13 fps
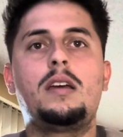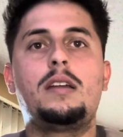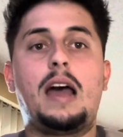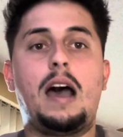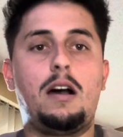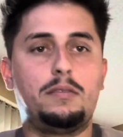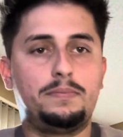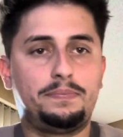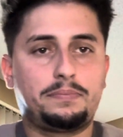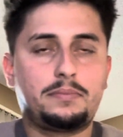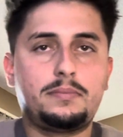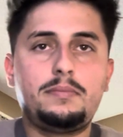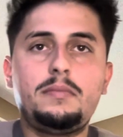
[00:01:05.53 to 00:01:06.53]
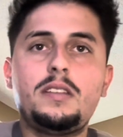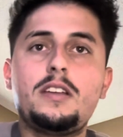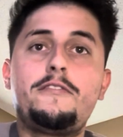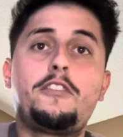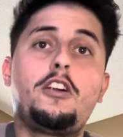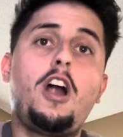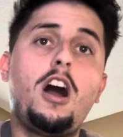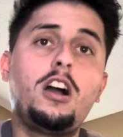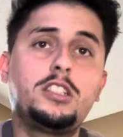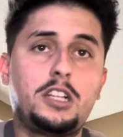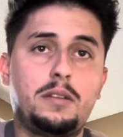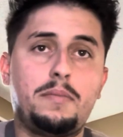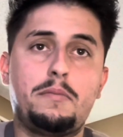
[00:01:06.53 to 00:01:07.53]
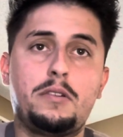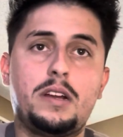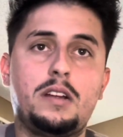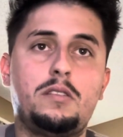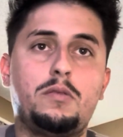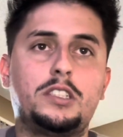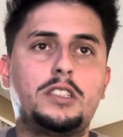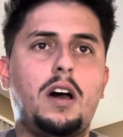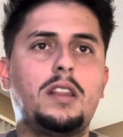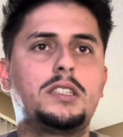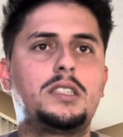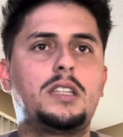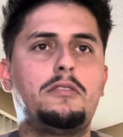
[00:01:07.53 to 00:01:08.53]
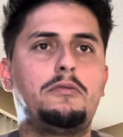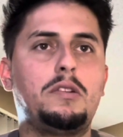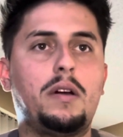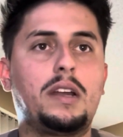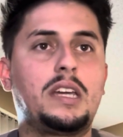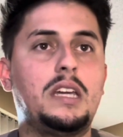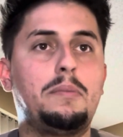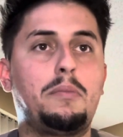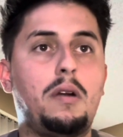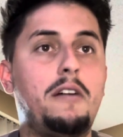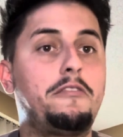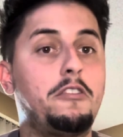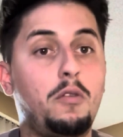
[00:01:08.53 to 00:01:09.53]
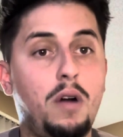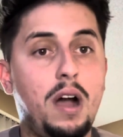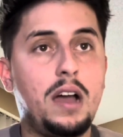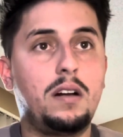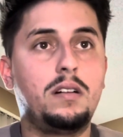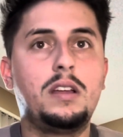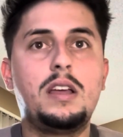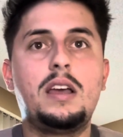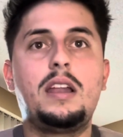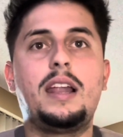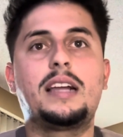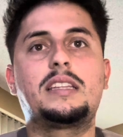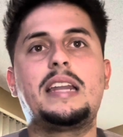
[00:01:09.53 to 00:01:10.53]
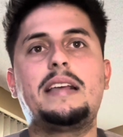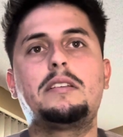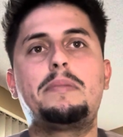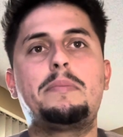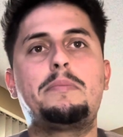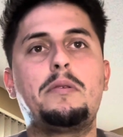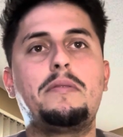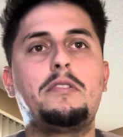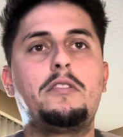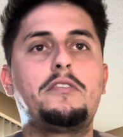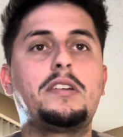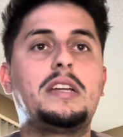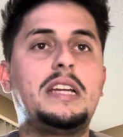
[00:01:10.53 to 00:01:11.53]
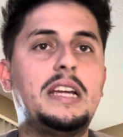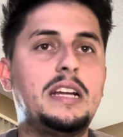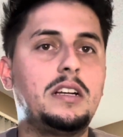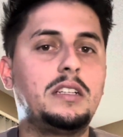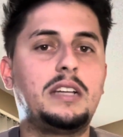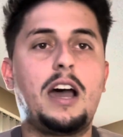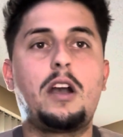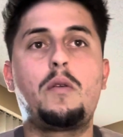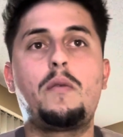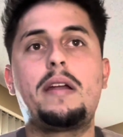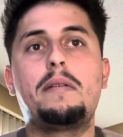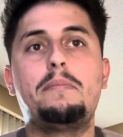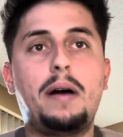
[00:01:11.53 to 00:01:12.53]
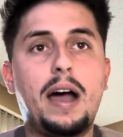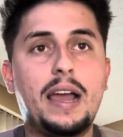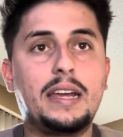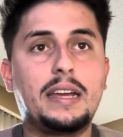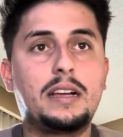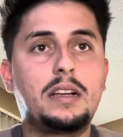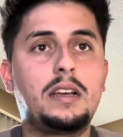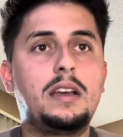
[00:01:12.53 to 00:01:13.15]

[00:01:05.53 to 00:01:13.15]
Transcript: Now, for long-term memory, which is all the stuff we want to keep around for a while, like the names of people we've known for years, how to ride a bike,